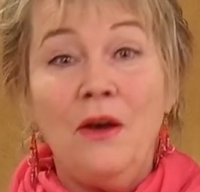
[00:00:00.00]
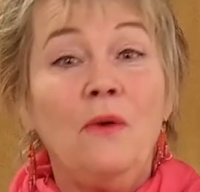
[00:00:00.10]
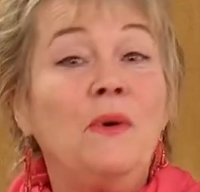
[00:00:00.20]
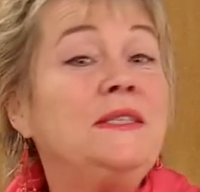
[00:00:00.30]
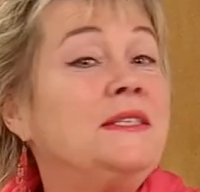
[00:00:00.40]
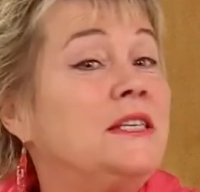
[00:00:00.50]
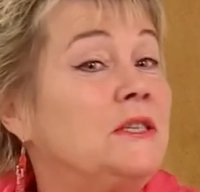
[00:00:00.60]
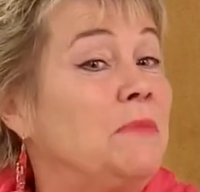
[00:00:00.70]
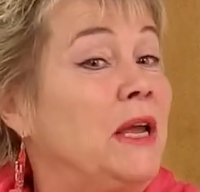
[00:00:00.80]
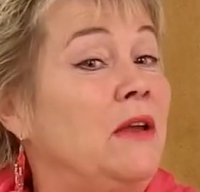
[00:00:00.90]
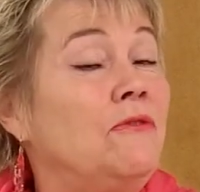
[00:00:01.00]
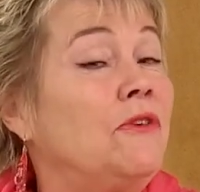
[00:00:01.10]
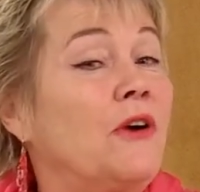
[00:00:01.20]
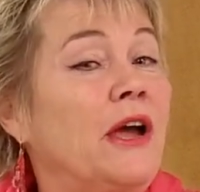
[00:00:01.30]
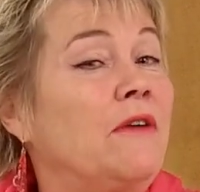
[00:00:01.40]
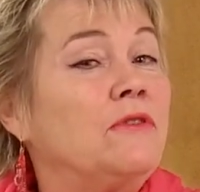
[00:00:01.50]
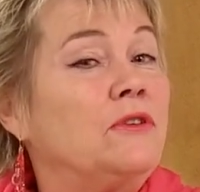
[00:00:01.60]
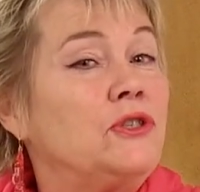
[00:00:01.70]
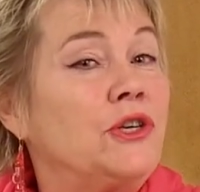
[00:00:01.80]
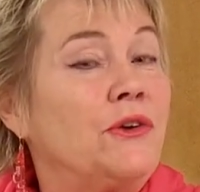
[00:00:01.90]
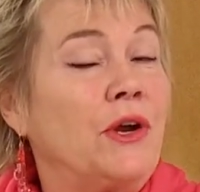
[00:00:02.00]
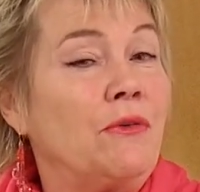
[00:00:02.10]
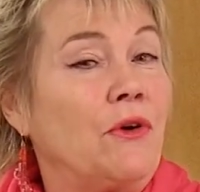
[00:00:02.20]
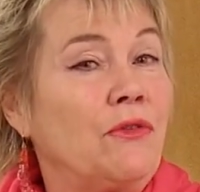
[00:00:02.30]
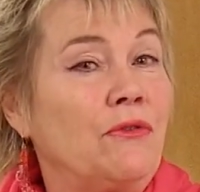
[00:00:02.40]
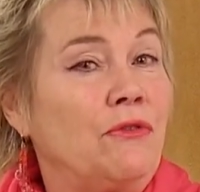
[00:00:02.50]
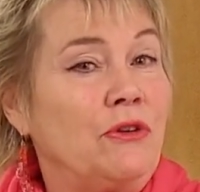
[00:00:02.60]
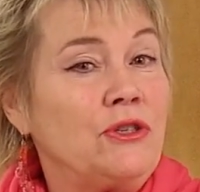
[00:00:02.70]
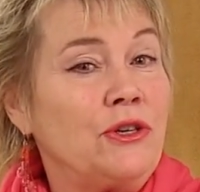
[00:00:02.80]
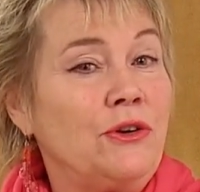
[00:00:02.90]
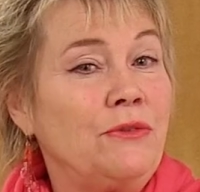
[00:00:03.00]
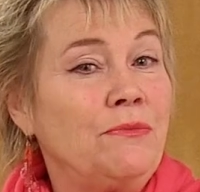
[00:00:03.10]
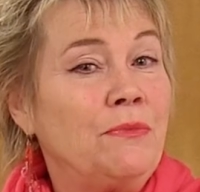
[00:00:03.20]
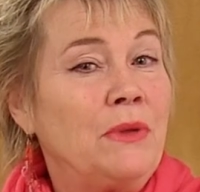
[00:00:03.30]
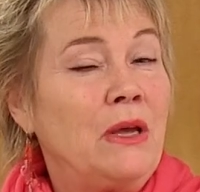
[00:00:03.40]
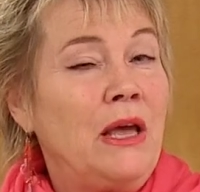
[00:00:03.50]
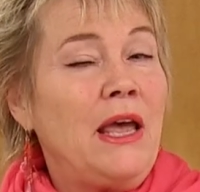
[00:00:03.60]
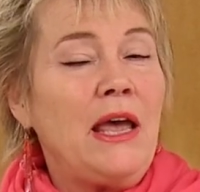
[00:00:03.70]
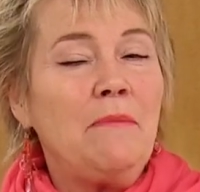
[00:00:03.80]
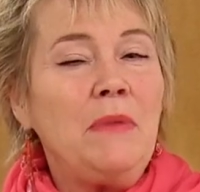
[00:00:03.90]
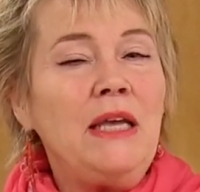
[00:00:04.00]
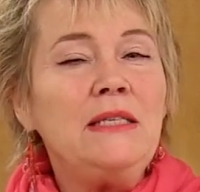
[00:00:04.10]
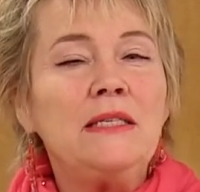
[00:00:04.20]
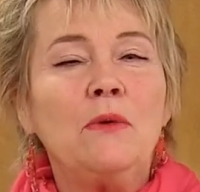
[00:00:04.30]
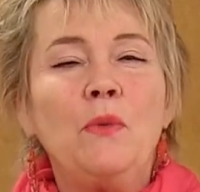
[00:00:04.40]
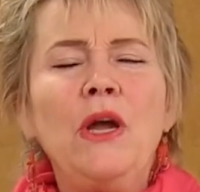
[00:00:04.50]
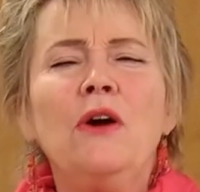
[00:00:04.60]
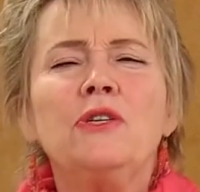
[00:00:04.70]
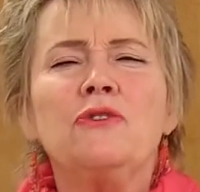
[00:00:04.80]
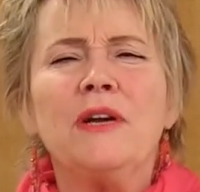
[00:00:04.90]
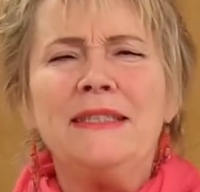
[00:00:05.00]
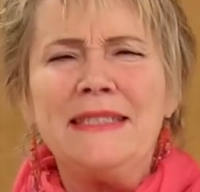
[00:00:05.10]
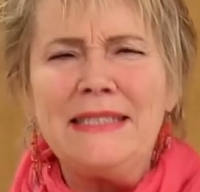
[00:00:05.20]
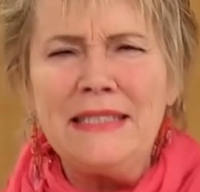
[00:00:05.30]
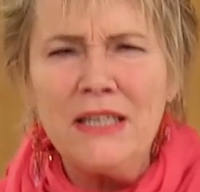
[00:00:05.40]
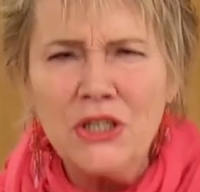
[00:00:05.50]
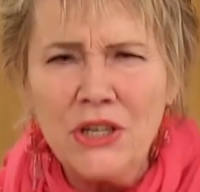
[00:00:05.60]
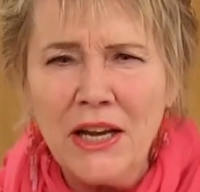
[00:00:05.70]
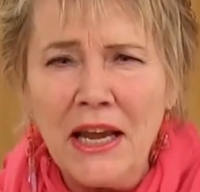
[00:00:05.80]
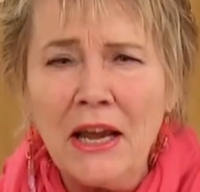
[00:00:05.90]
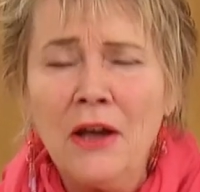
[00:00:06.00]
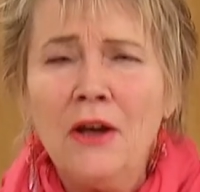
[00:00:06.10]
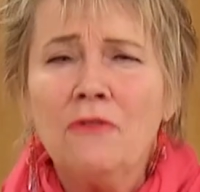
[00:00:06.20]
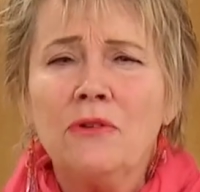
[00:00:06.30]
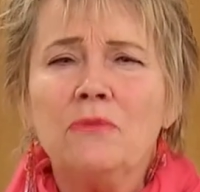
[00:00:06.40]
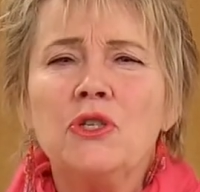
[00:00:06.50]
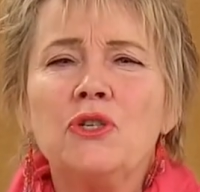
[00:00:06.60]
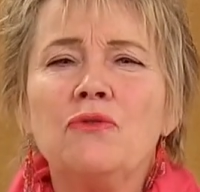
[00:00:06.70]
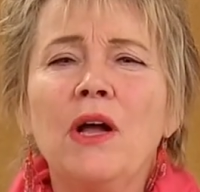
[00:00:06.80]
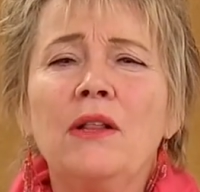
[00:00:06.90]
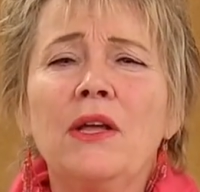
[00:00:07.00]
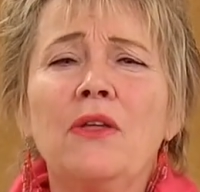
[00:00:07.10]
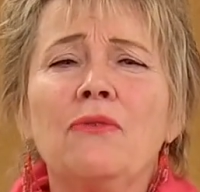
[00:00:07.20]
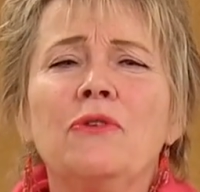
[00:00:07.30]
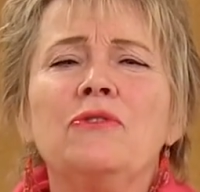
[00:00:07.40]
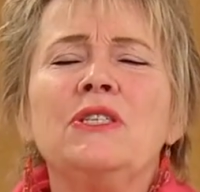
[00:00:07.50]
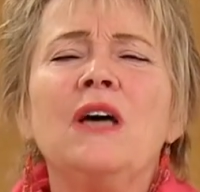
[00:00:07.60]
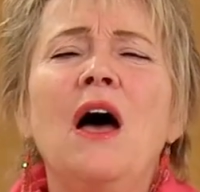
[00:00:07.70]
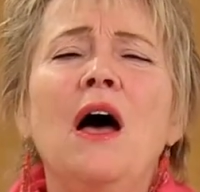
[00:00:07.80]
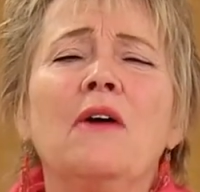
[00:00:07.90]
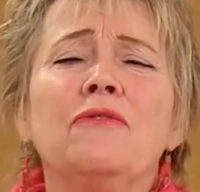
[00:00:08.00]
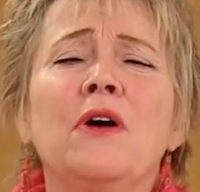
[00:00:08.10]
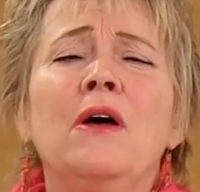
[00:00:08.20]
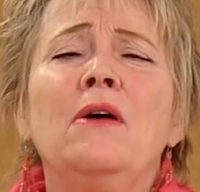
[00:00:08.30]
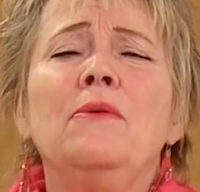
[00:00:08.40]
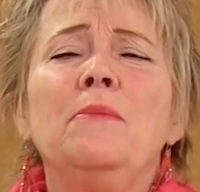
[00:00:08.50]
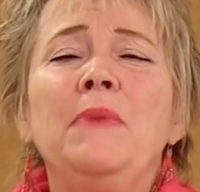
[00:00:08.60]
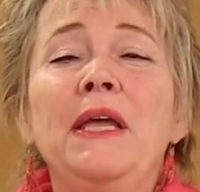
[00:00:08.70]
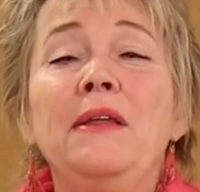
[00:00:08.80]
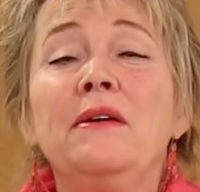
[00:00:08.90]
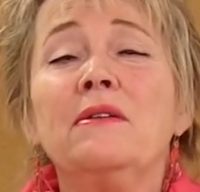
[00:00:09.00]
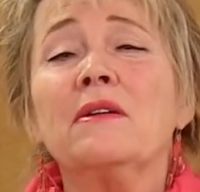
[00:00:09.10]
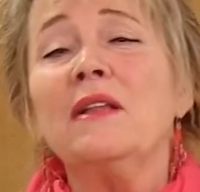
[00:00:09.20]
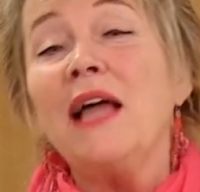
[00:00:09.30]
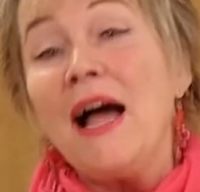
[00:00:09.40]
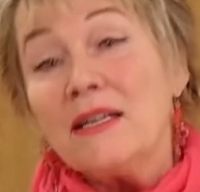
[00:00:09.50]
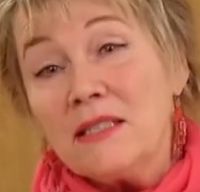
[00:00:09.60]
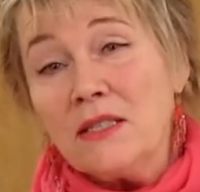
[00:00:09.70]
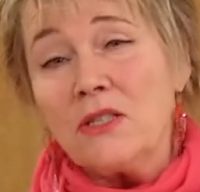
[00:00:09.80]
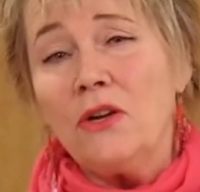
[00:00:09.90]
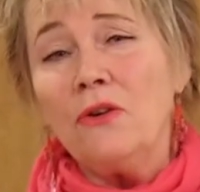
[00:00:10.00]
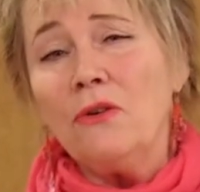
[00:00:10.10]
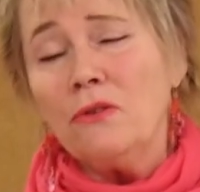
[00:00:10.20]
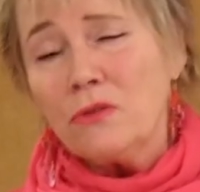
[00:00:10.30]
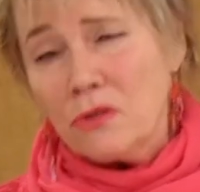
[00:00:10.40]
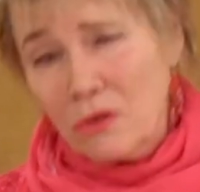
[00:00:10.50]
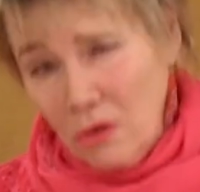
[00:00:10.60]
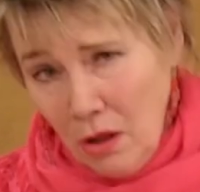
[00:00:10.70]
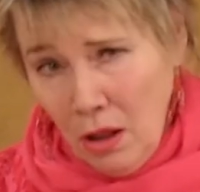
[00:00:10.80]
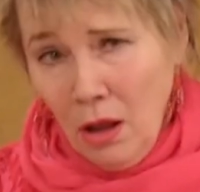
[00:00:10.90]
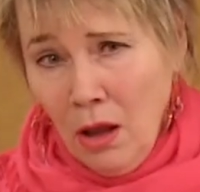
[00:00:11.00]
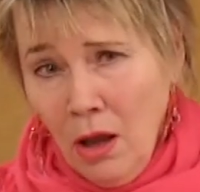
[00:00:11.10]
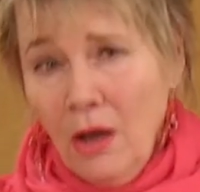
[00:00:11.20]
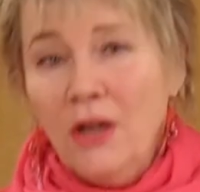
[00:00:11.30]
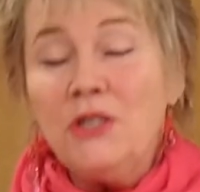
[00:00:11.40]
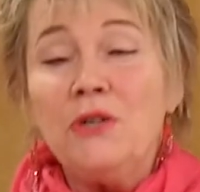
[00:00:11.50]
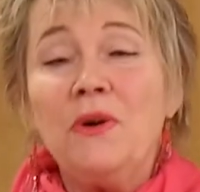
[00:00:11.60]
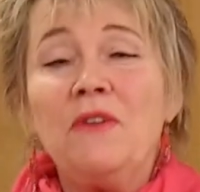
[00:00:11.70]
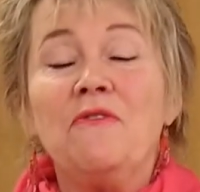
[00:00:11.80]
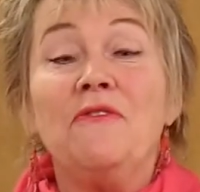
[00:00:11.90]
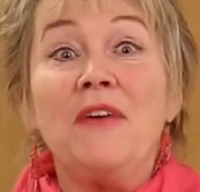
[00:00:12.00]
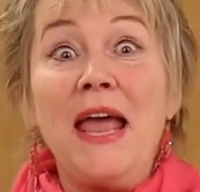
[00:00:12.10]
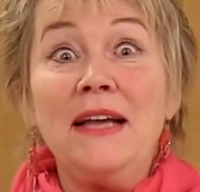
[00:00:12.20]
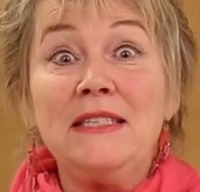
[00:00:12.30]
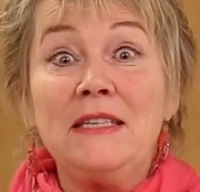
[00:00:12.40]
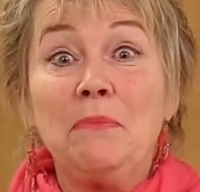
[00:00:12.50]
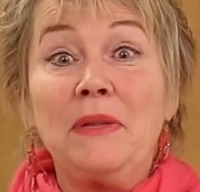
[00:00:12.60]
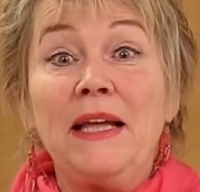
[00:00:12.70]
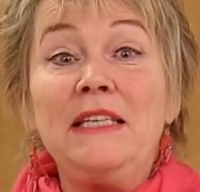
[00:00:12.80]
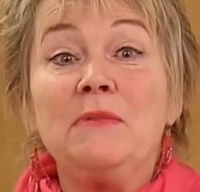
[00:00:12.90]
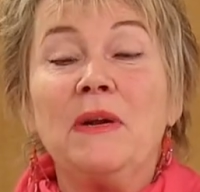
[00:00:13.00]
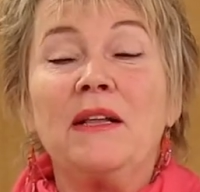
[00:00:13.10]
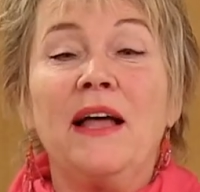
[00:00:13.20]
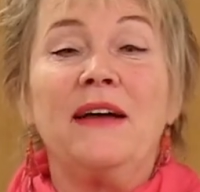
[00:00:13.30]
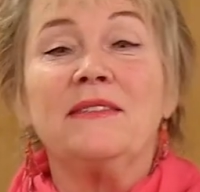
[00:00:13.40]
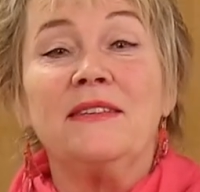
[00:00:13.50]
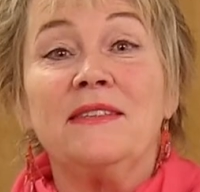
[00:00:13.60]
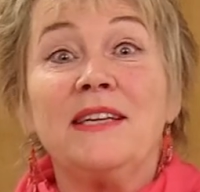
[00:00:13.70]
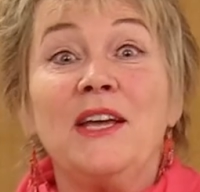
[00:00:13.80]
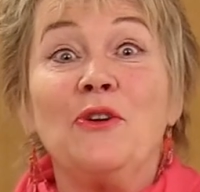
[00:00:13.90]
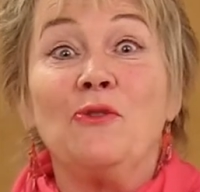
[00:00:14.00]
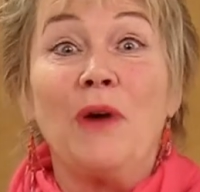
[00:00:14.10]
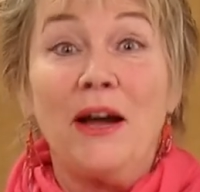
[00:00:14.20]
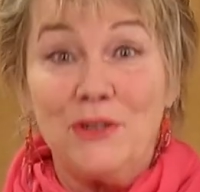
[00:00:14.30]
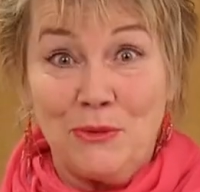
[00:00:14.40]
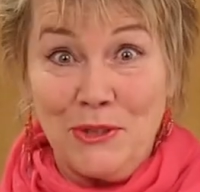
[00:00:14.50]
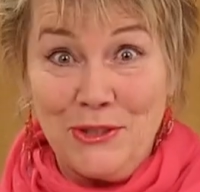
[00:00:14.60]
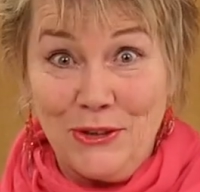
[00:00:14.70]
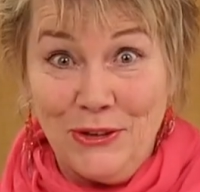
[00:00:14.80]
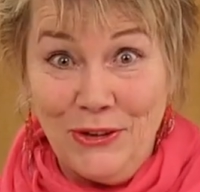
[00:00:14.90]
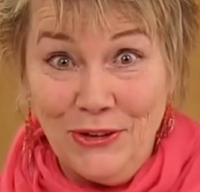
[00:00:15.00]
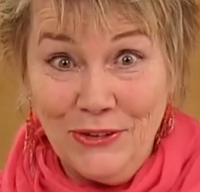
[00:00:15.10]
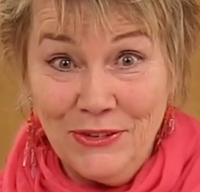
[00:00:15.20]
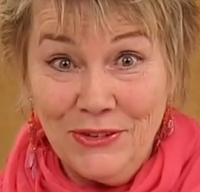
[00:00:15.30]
What does this mean for our evolutionary growth and future? It means that we are transitioning from struggling through tough remedial classes in Earth School to advanced placement classes in graduate school.